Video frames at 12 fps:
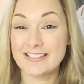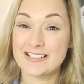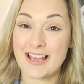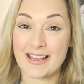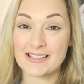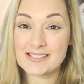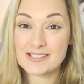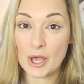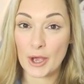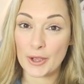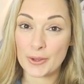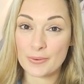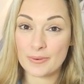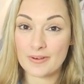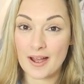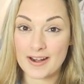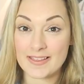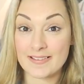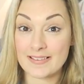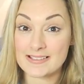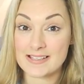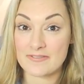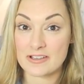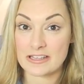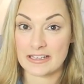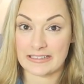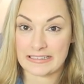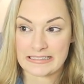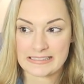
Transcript: tesco and i think that's everything